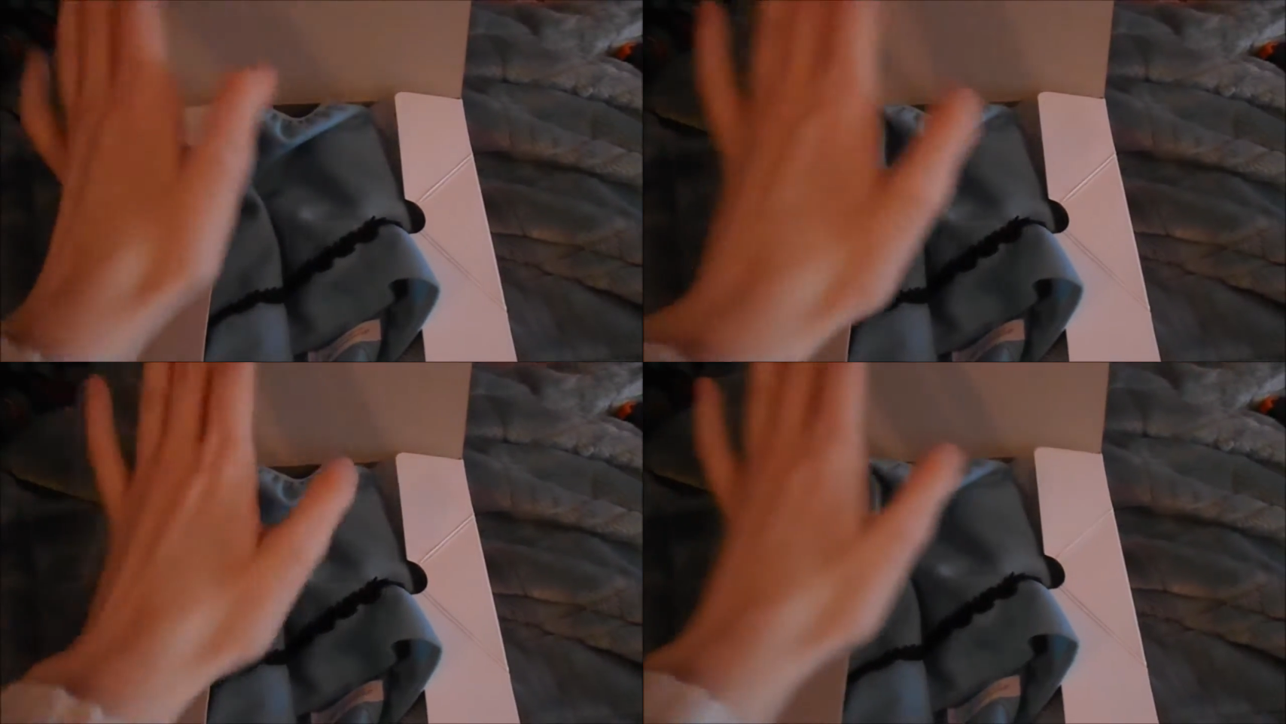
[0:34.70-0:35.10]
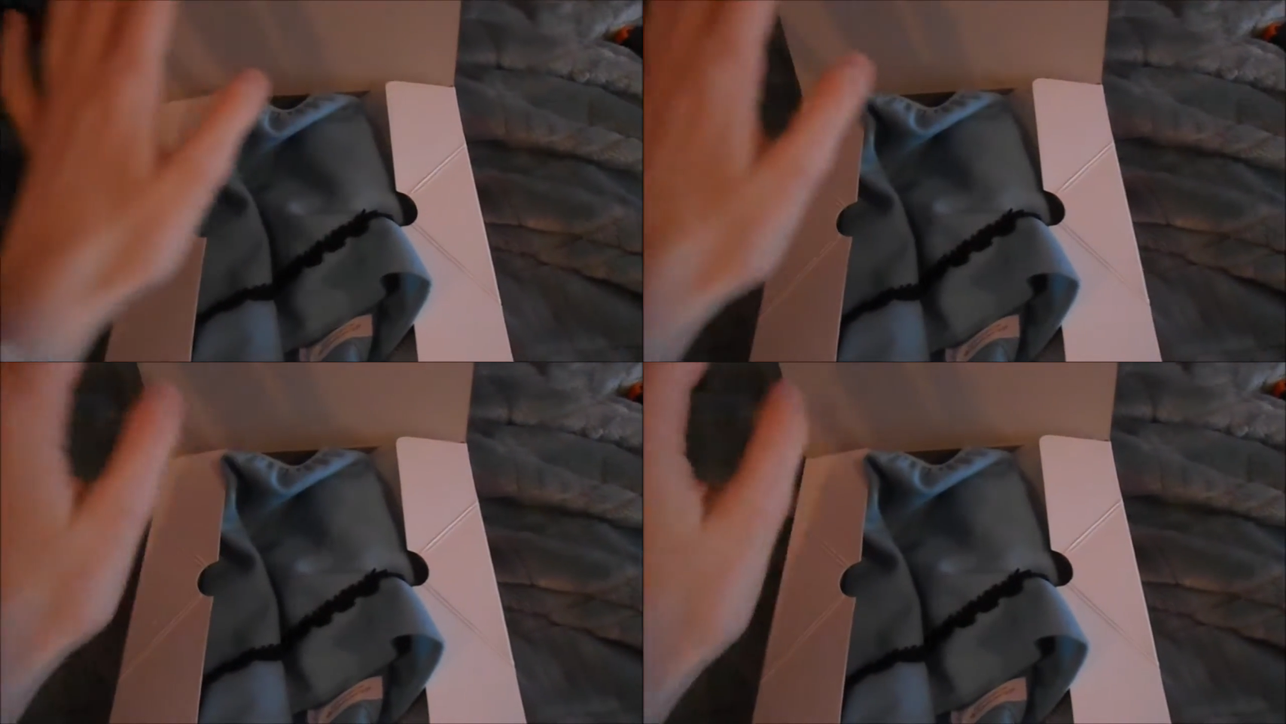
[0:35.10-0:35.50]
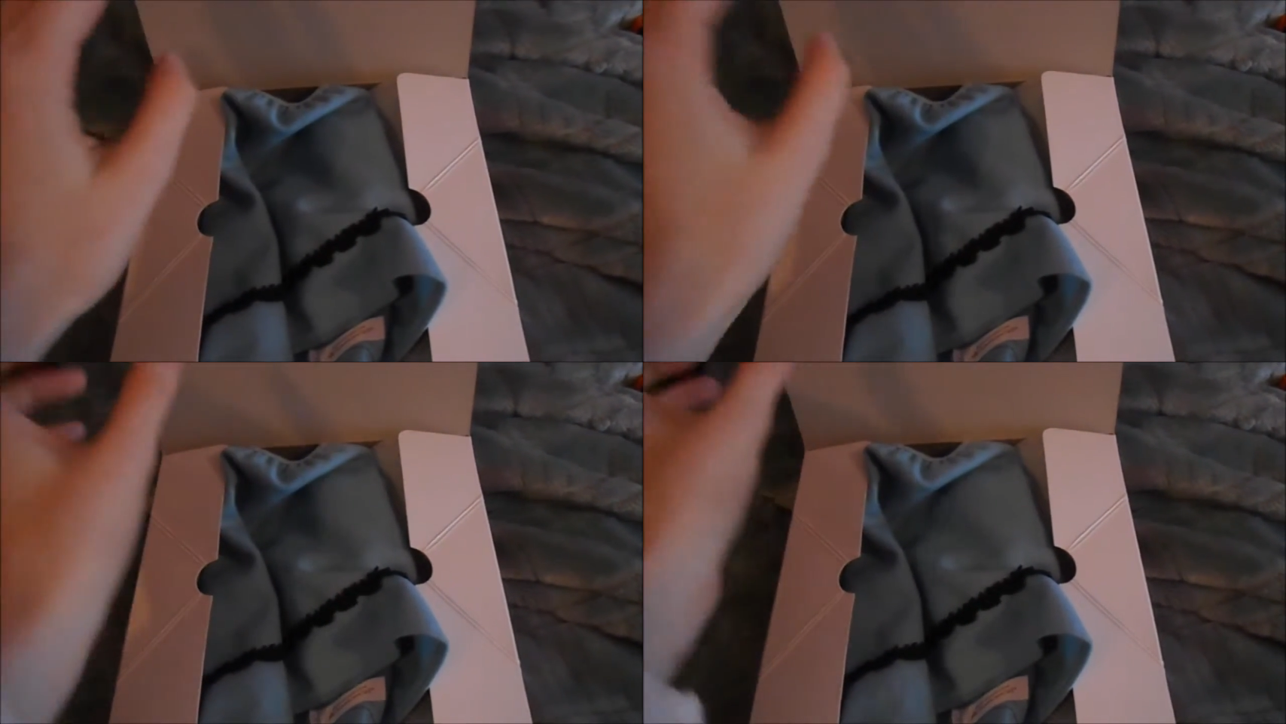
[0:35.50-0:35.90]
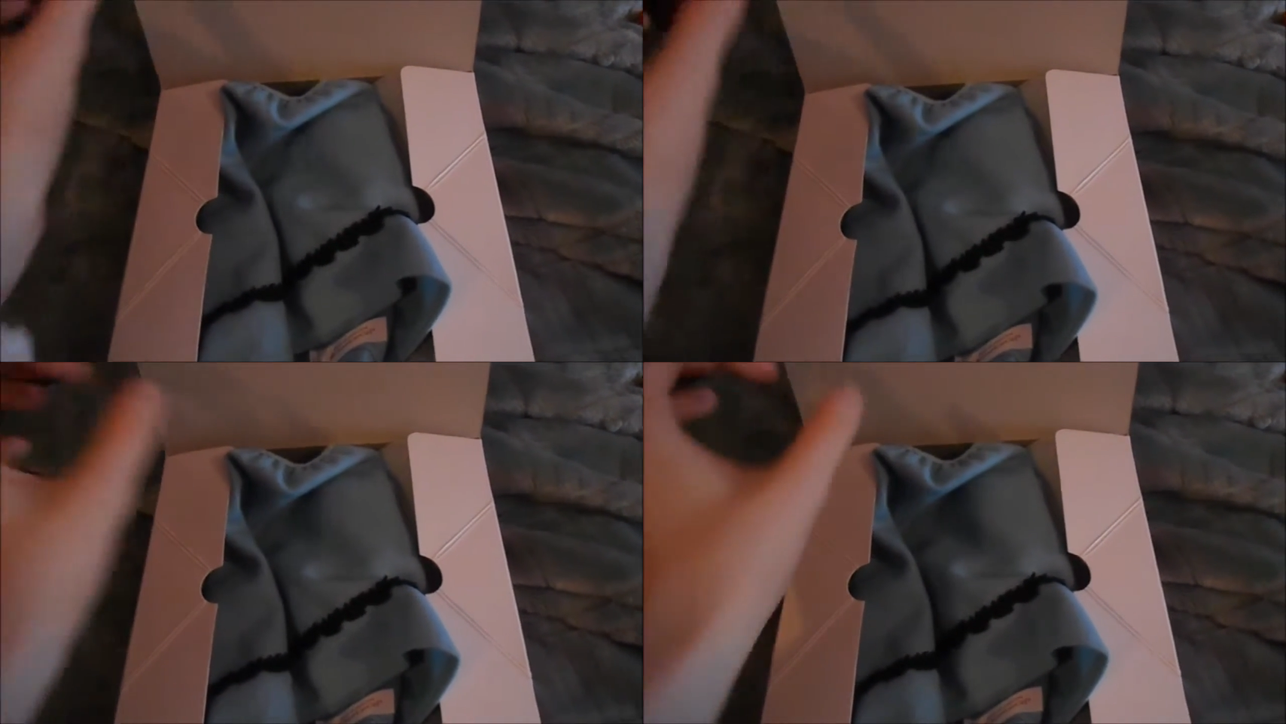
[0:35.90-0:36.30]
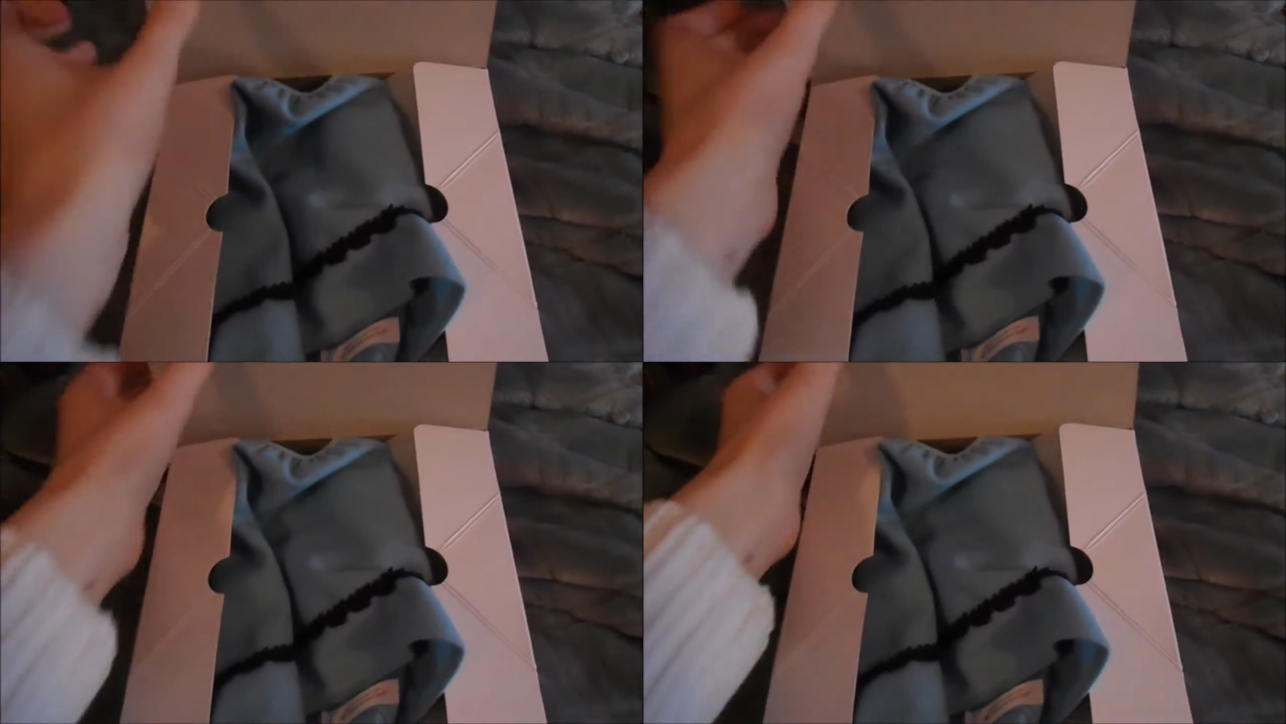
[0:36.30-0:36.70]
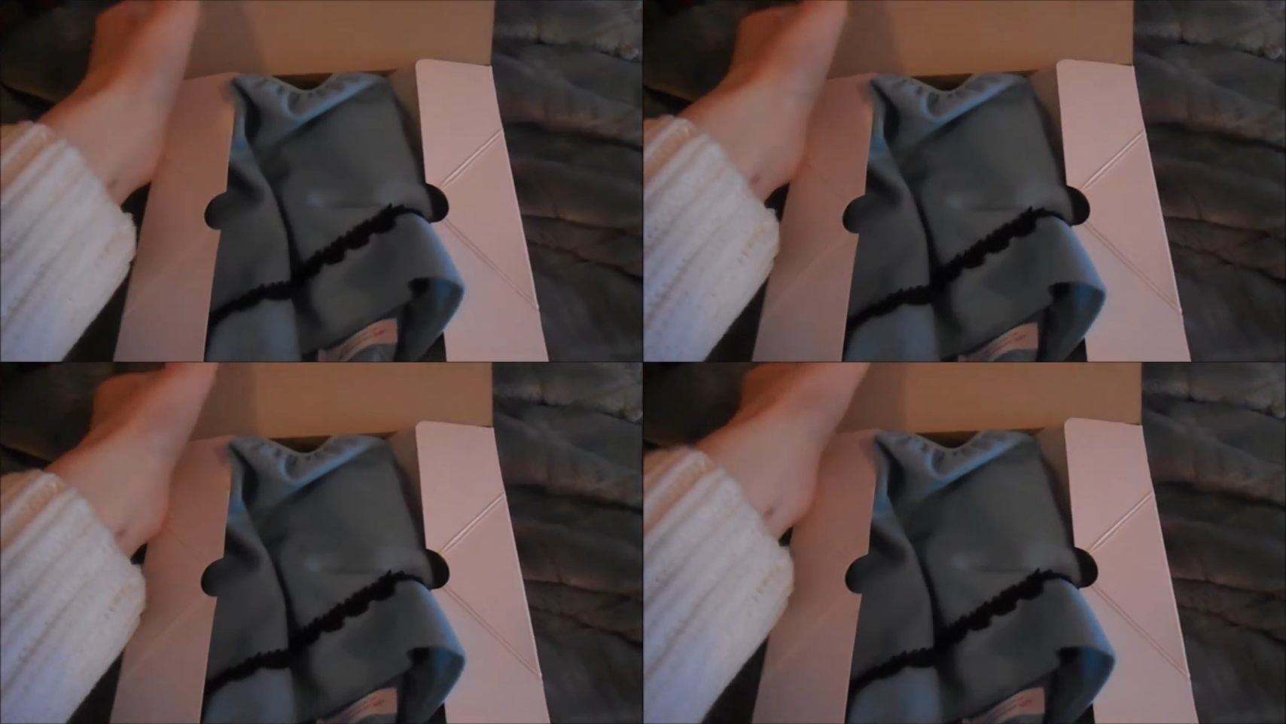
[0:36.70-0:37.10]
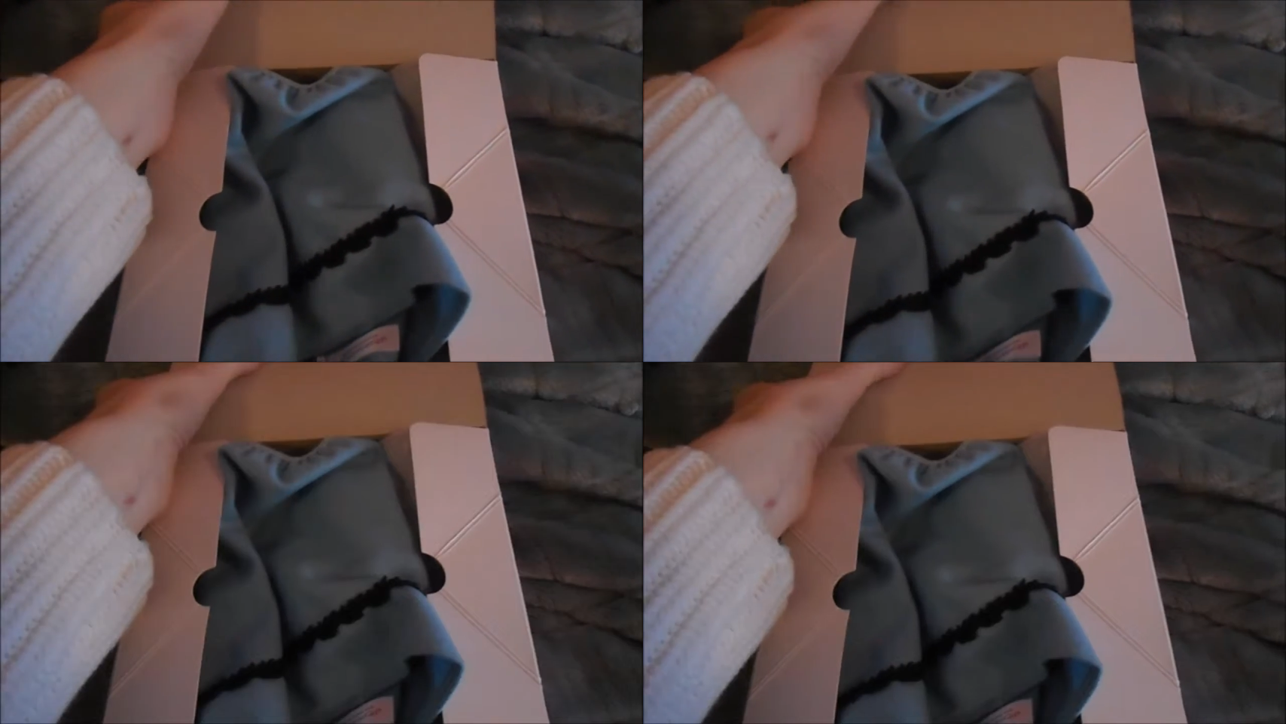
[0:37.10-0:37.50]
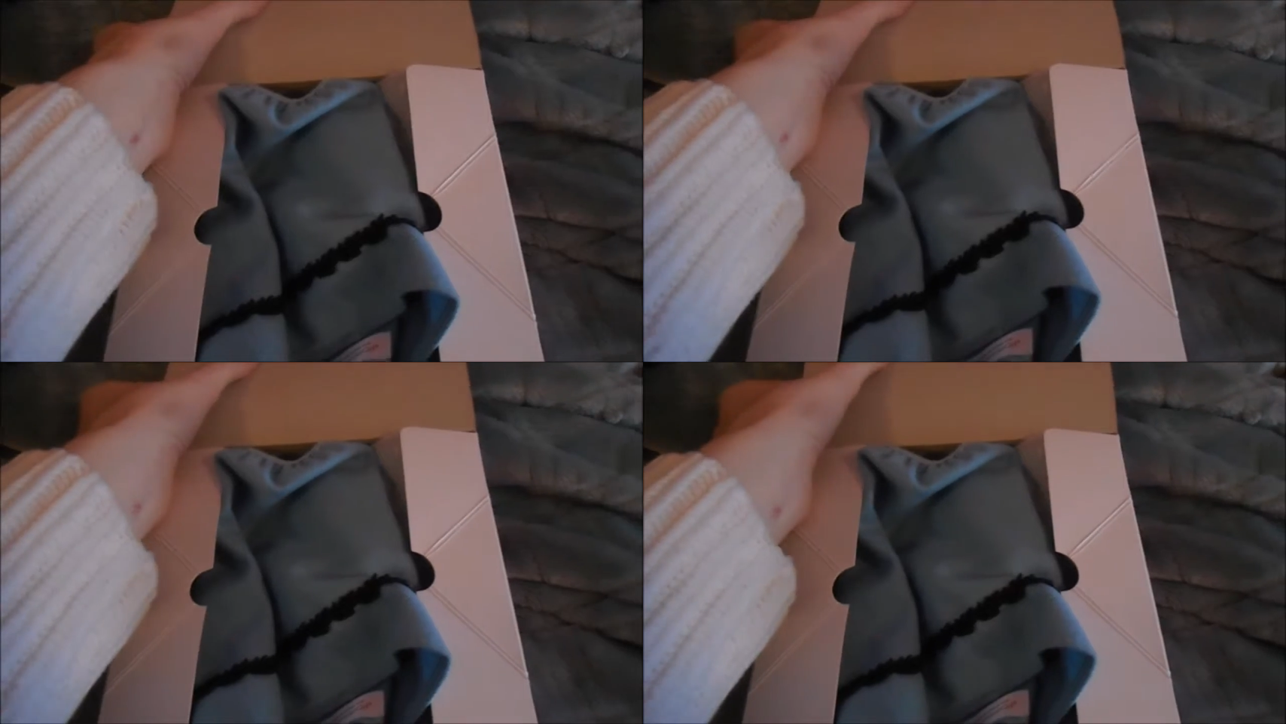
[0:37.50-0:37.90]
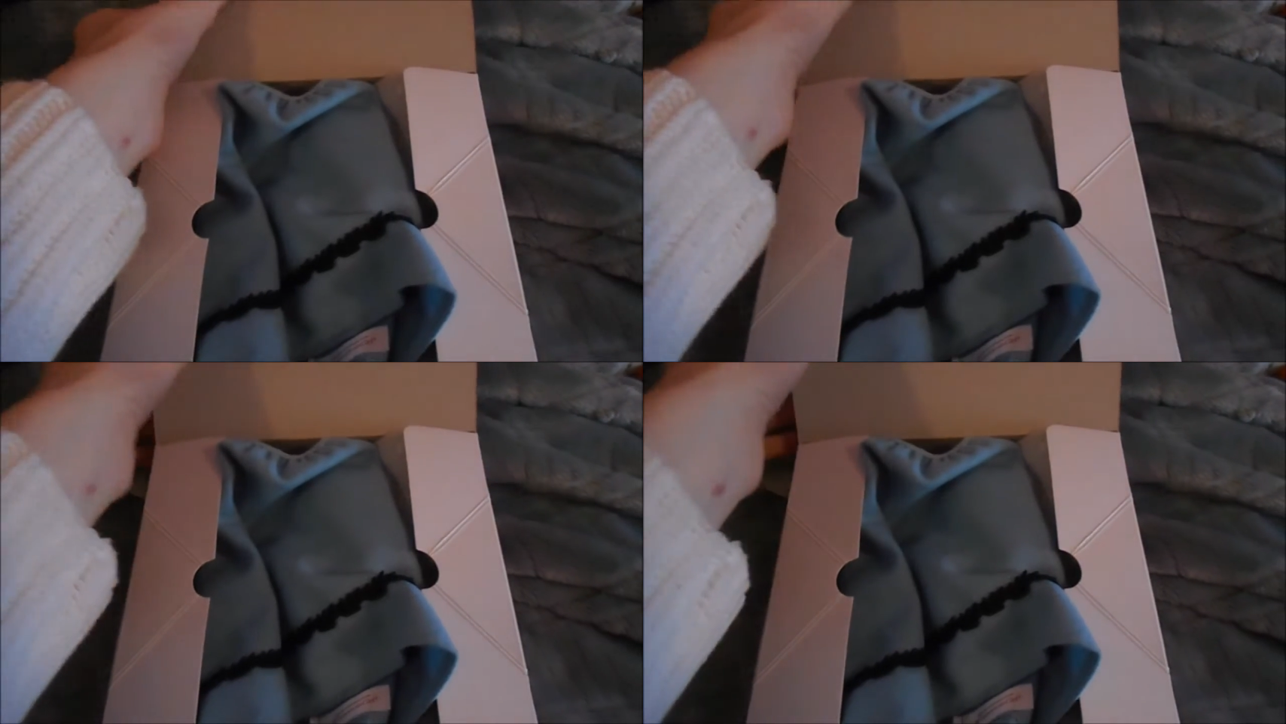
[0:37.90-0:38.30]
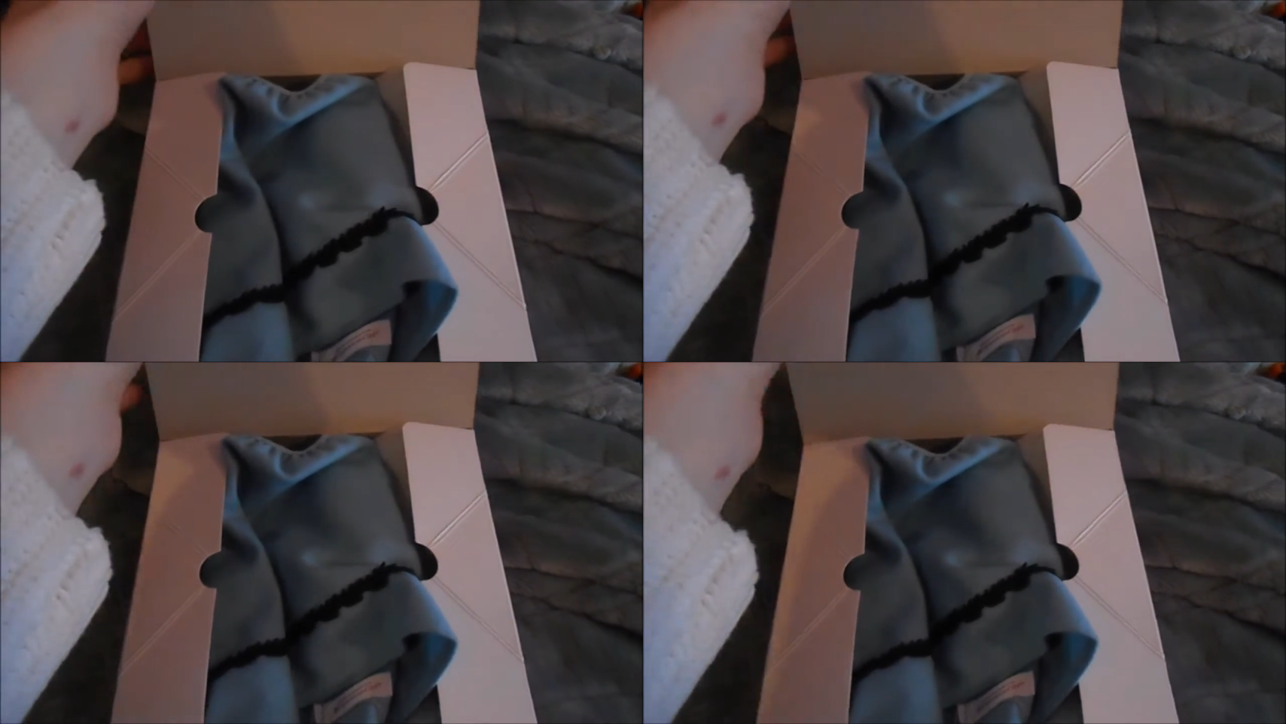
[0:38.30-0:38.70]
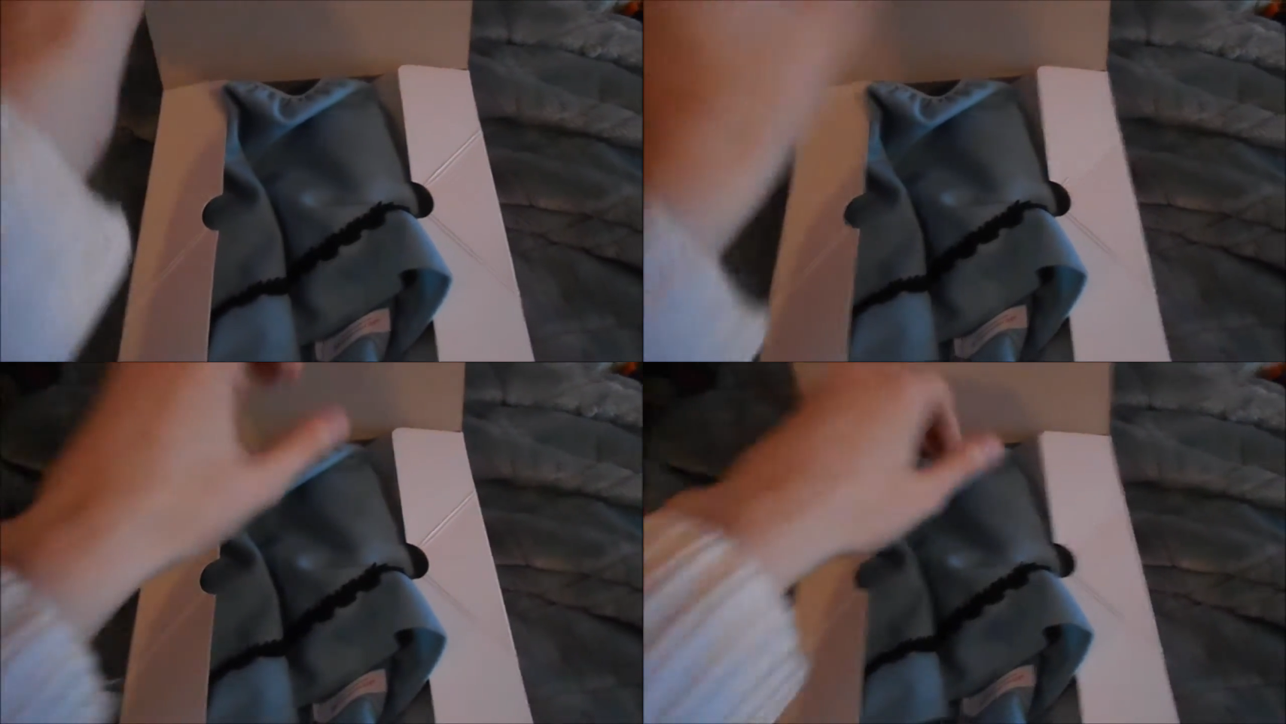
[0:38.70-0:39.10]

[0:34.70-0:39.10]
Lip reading: [unreadable: no face in view]